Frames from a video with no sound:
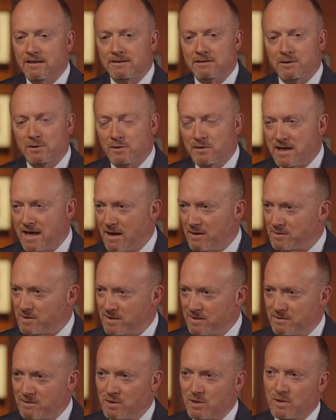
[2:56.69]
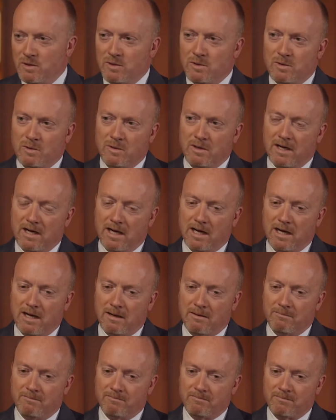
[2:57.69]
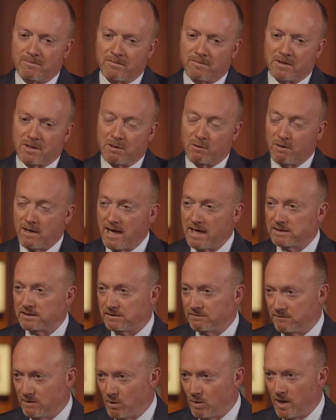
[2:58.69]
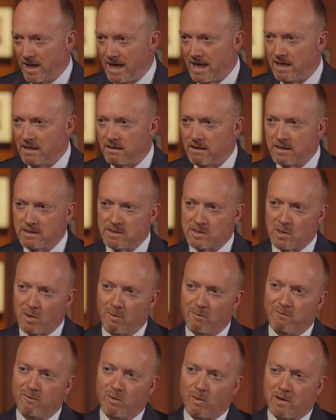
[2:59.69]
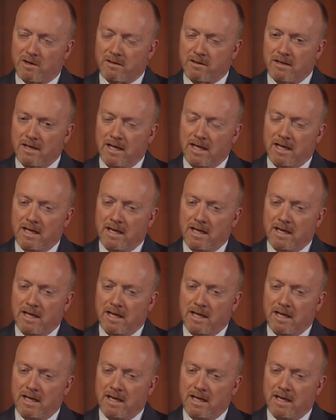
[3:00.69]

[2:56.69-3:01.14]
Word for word: 2002, um, the crash of 08, and so forth,